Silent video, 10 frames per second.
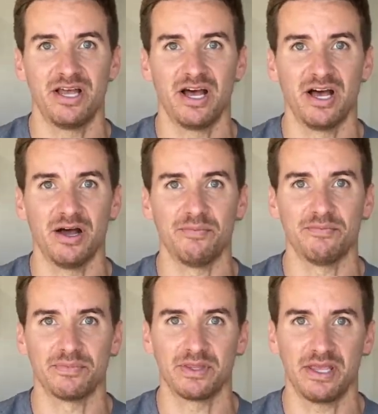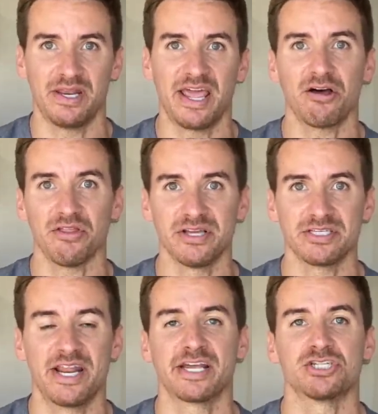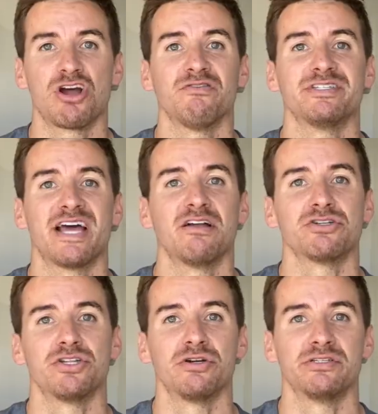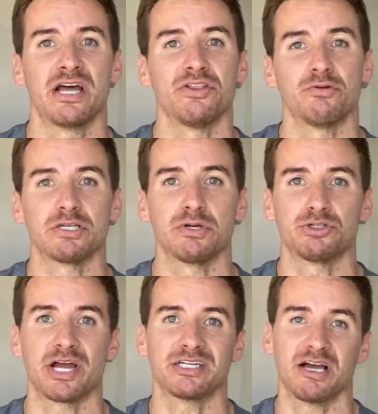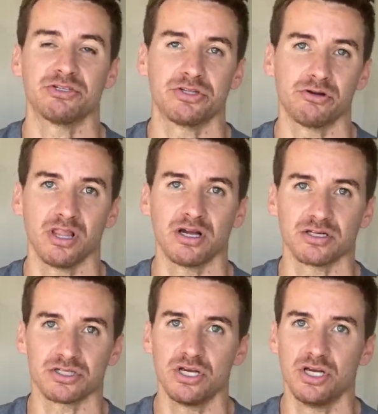um, inhale this, and it can travel down to their down their respiratory tract, down to their lungs.